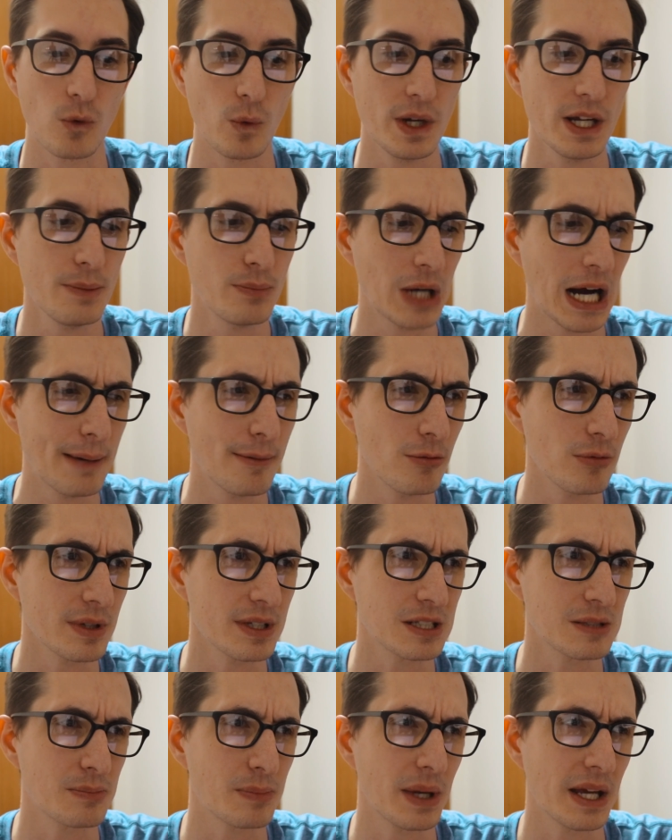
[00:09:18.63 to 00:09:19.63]
We
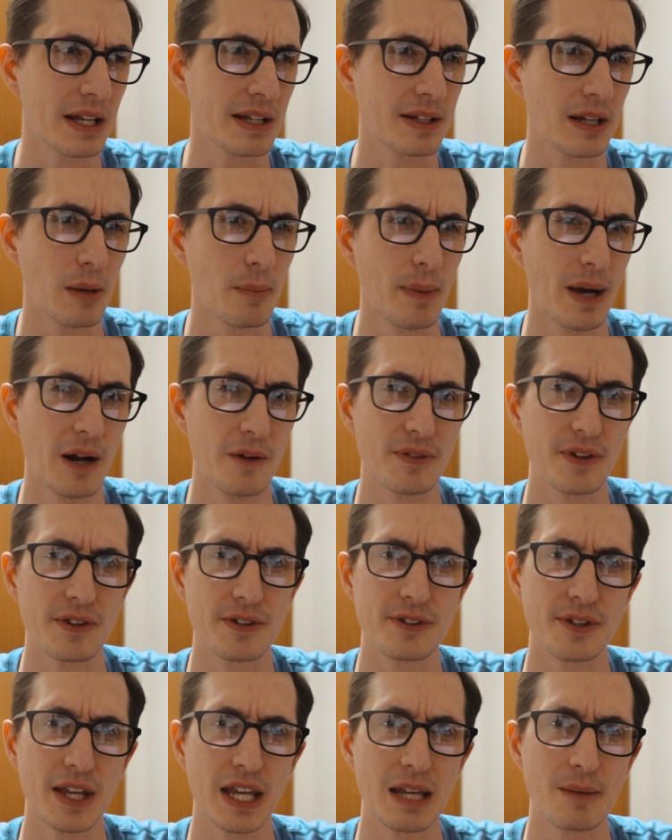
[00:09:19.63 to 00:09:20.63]
probably spent about the
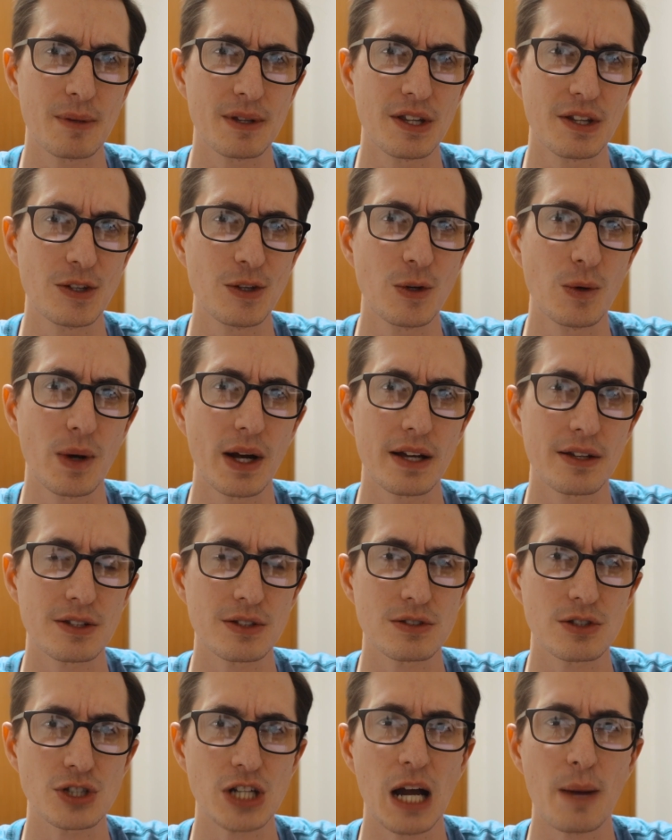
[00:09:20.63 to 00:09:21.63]
same in the
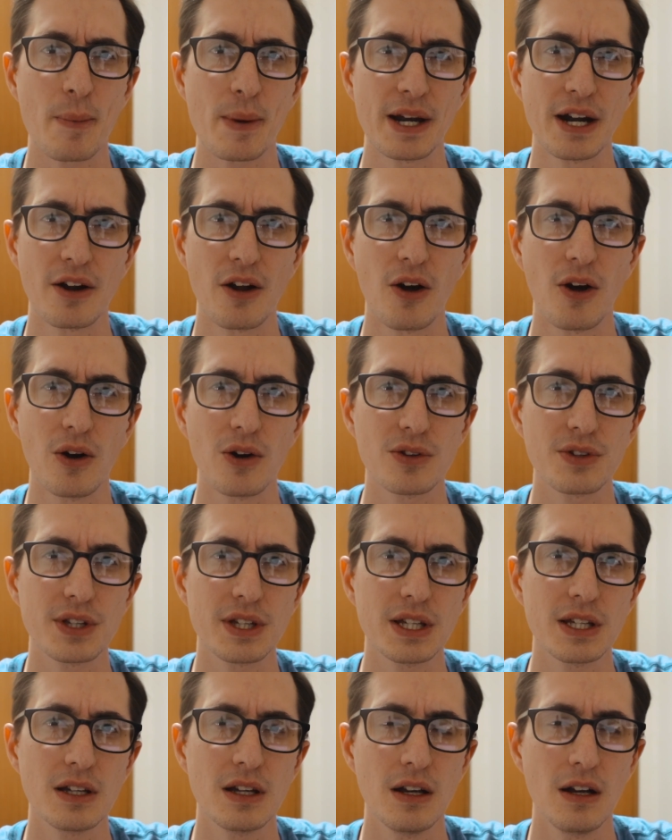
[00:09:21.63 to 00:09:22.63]
US shopping at
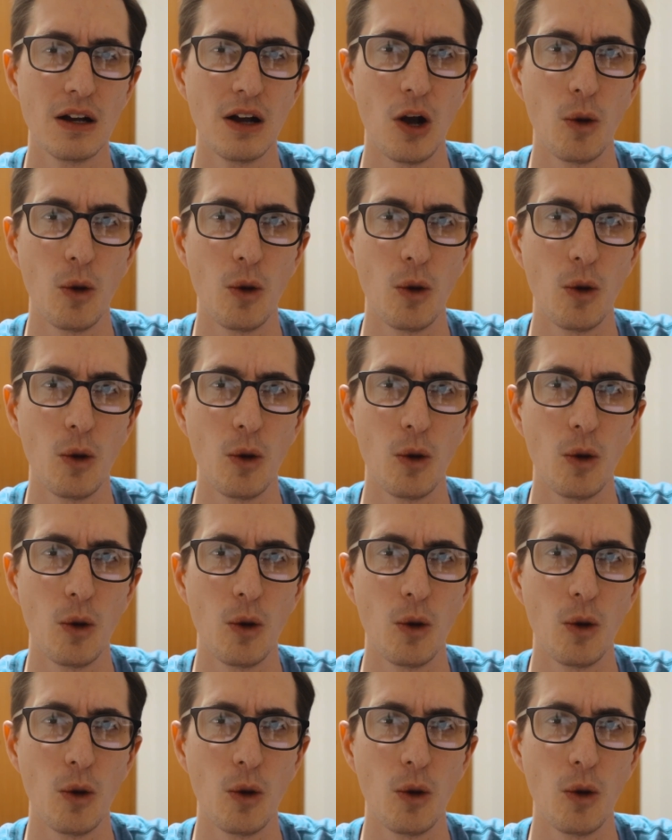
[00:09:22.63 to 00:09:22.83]
Aldi